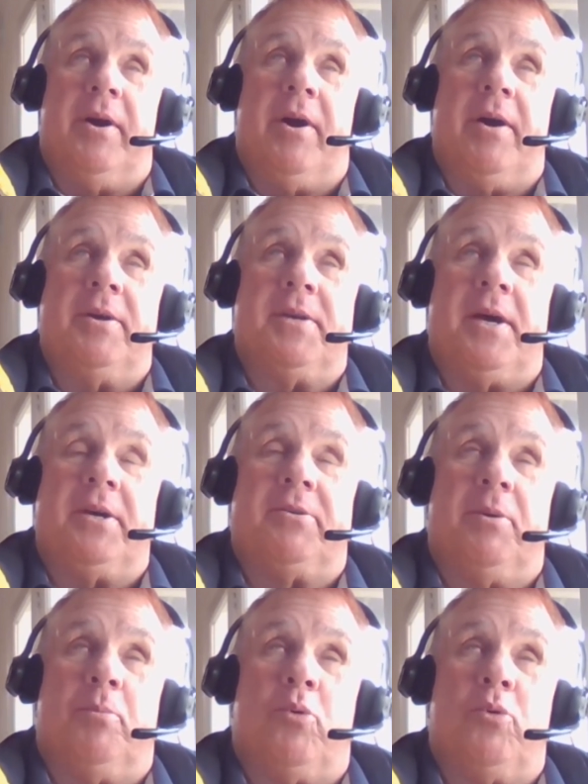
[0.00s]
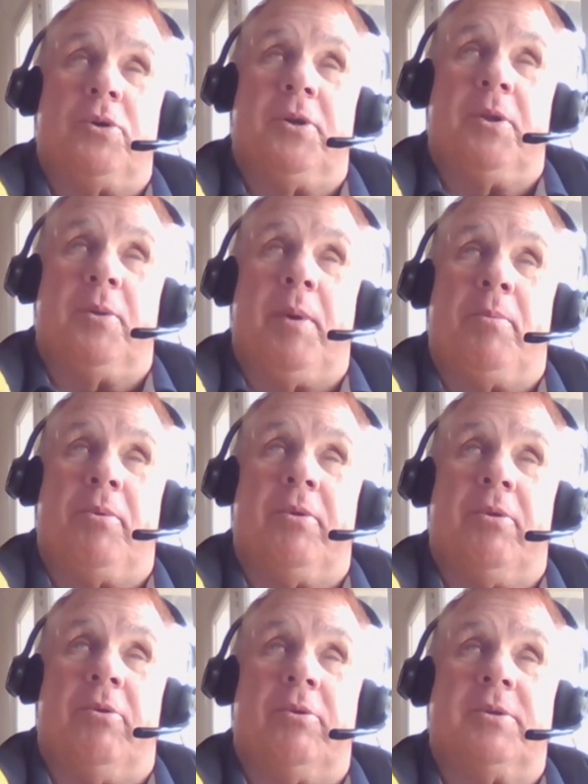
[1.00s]
is actually a portion of the paper that
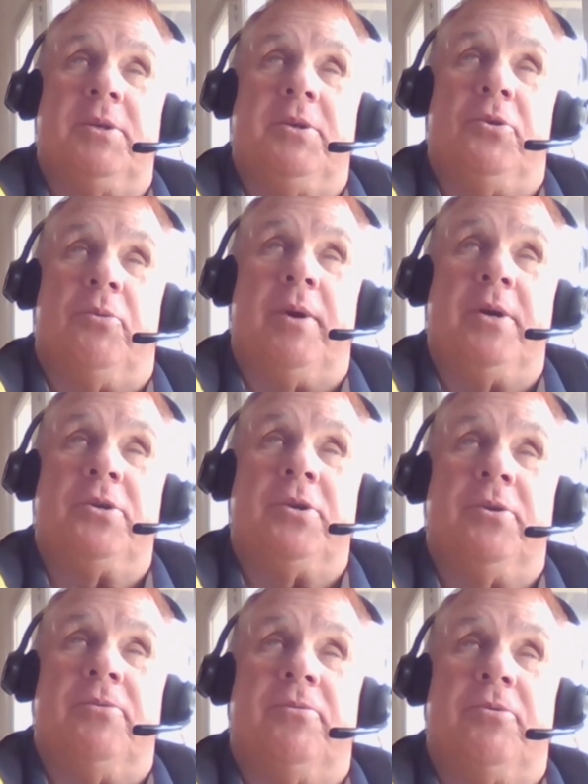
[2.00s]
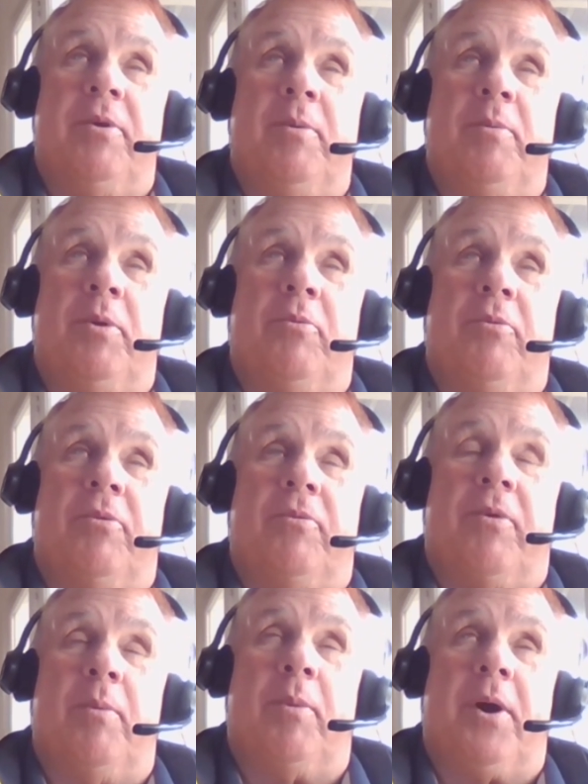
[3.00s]
looks at duration of treatment with
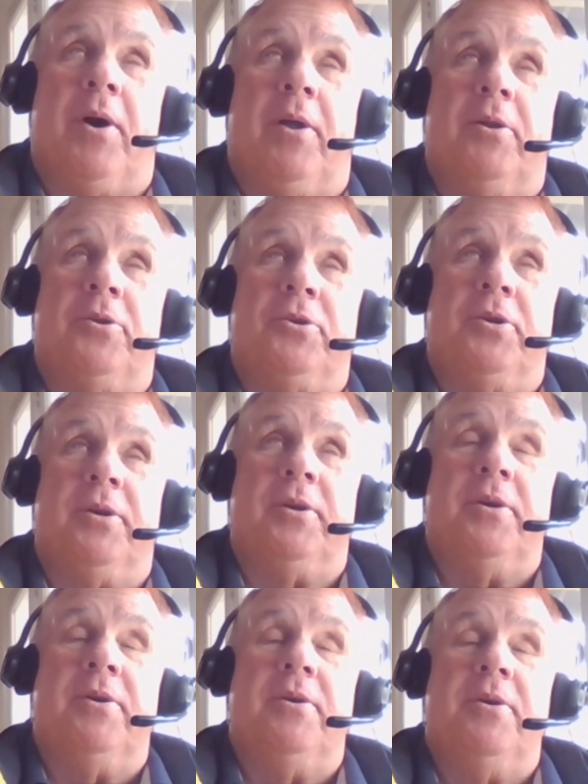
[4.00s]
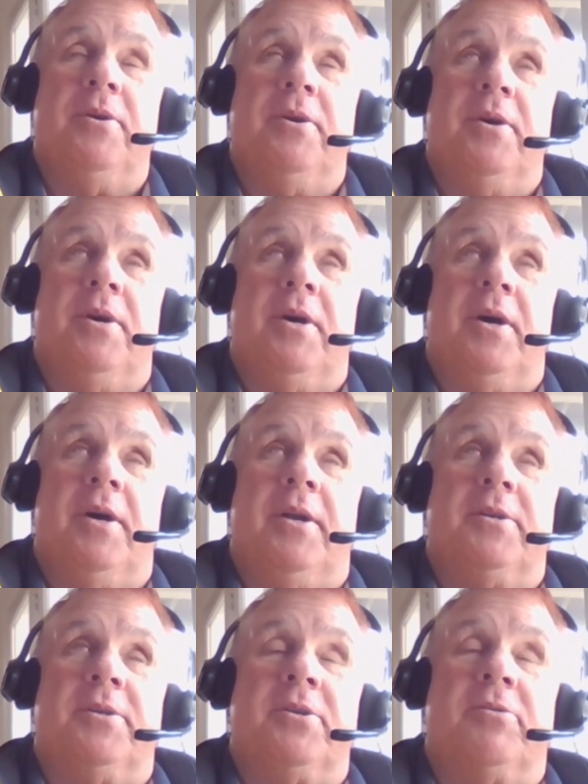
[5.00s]
pharmacology. And
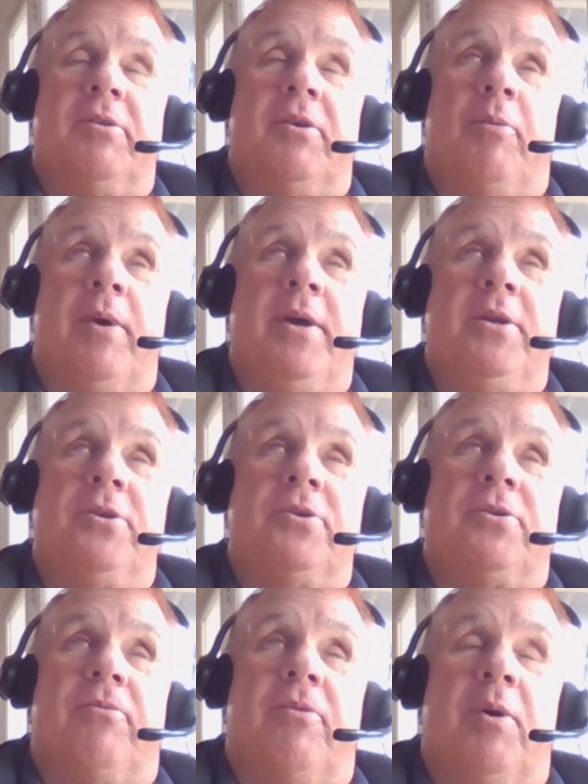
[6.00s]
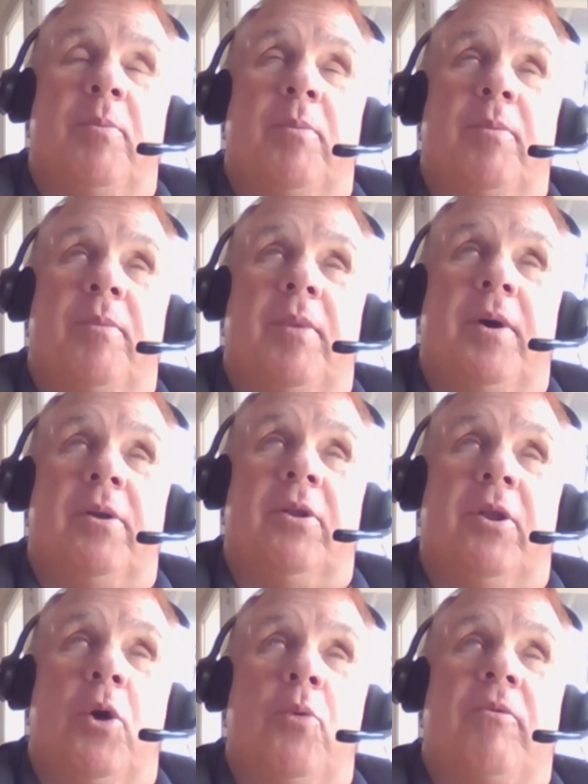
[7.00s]
essentially it ranged from a
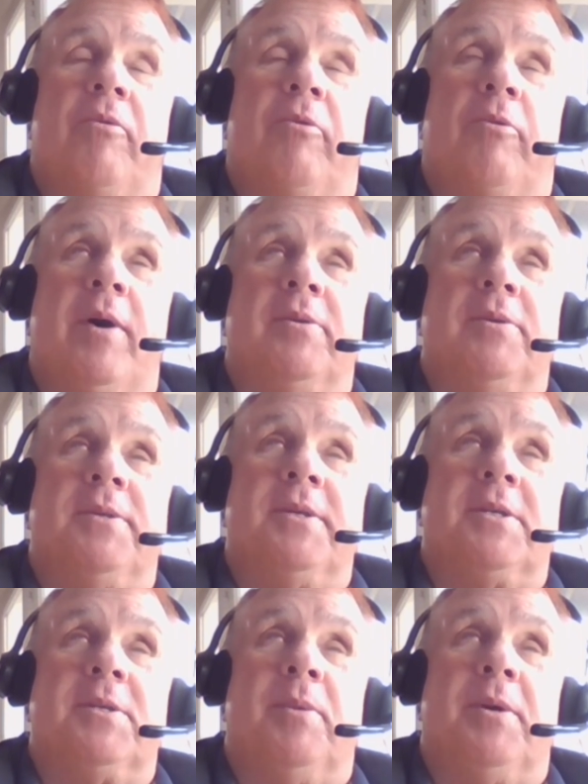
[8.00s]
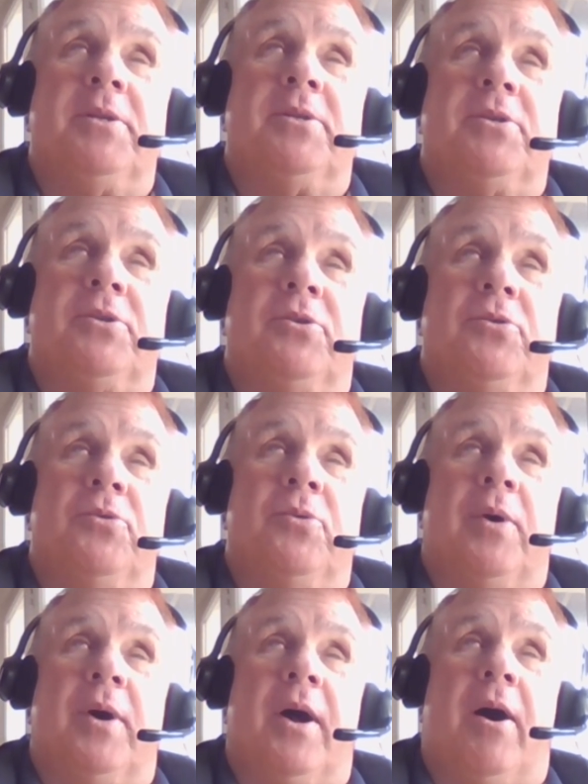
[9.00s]
low of around 6 months
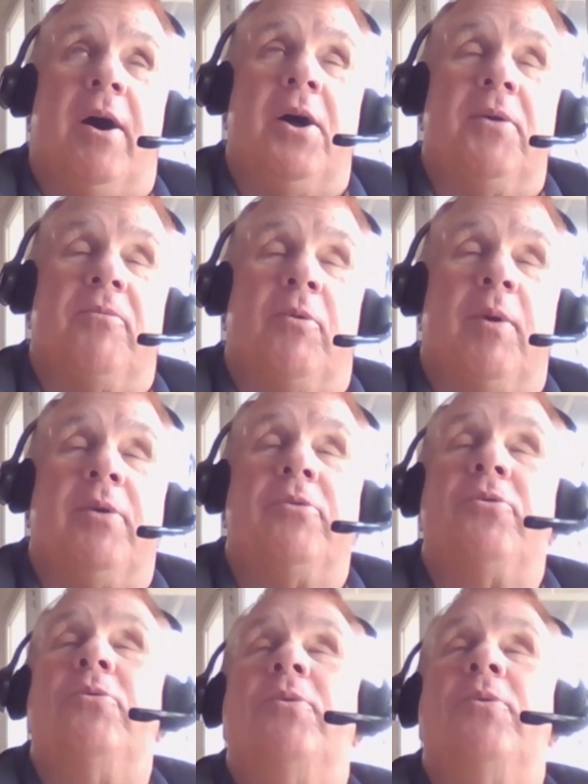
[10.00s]
to a high of around 2